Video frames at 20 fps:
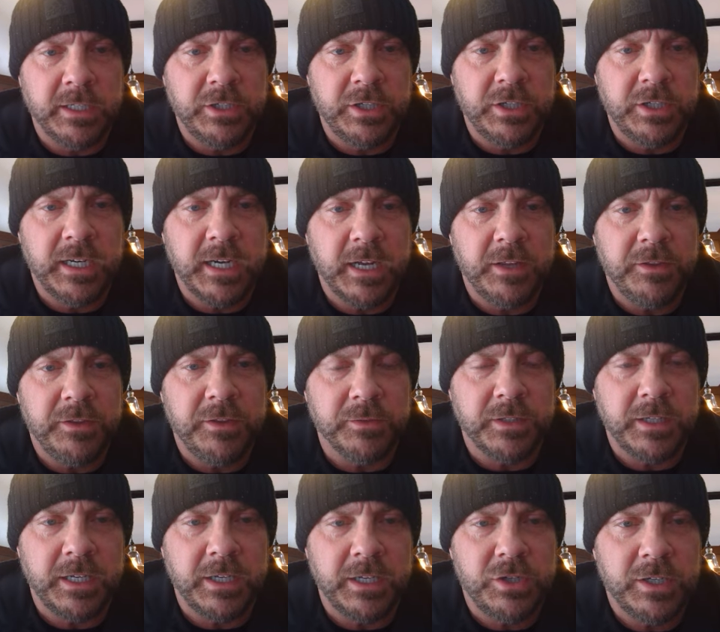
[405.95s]
Check out those
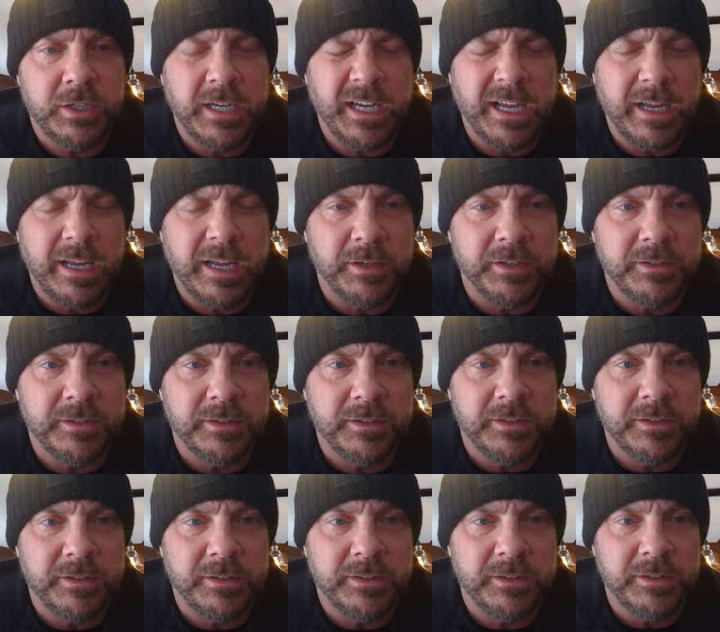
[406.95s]
kitchen cabinets. Is
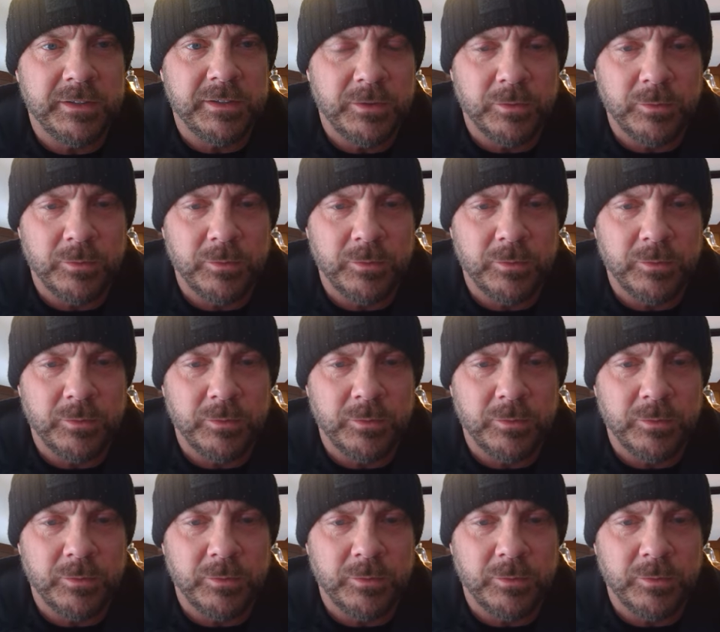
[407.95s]
that nice